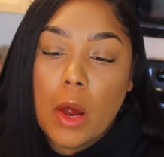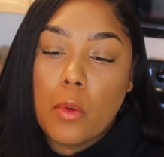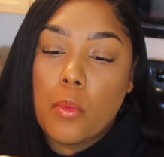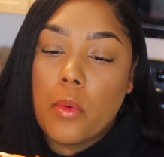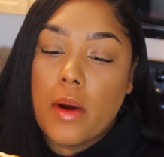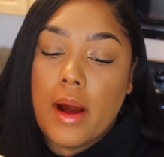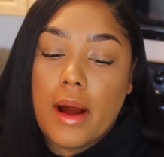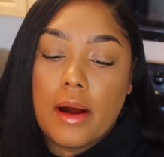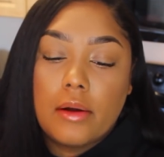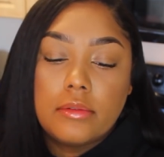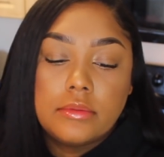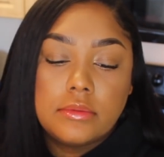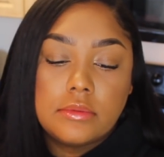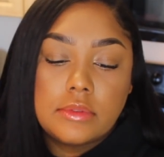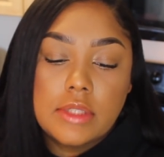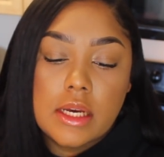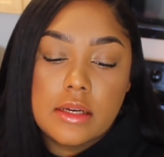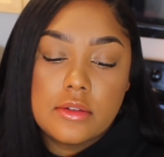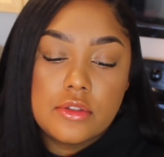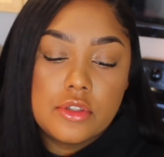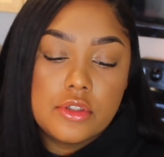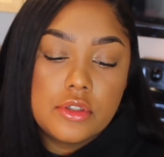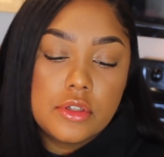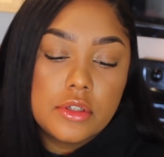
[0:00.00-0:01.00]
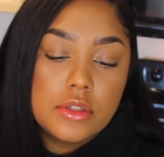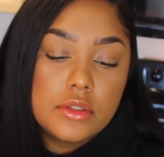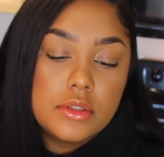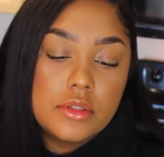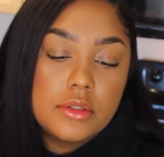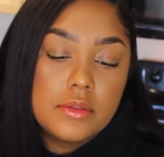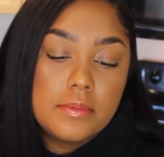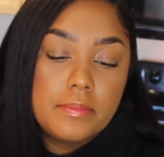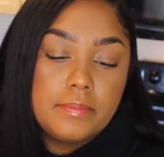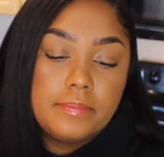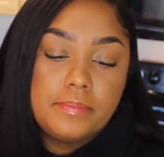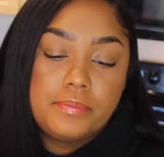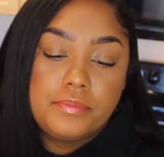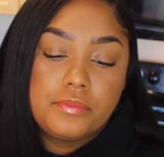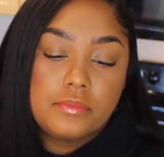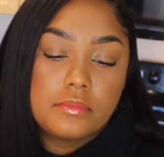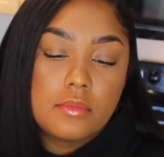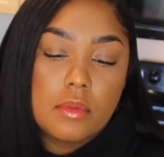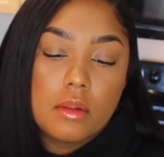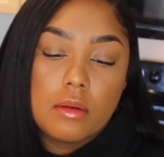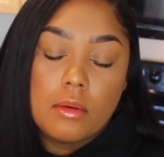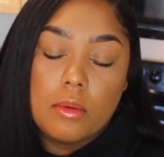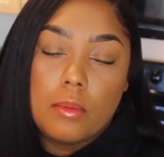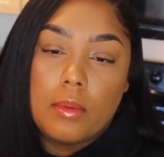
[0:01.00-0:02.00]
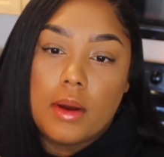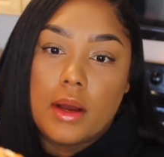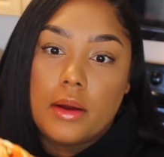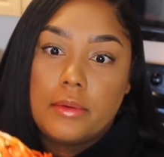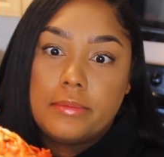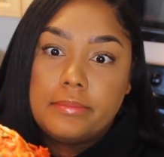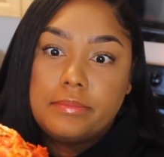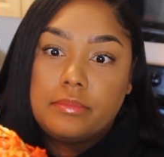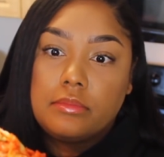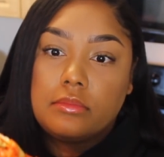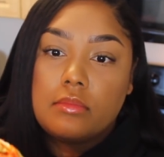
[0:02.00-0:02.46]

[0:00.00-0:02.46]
Wow, that's just, wow.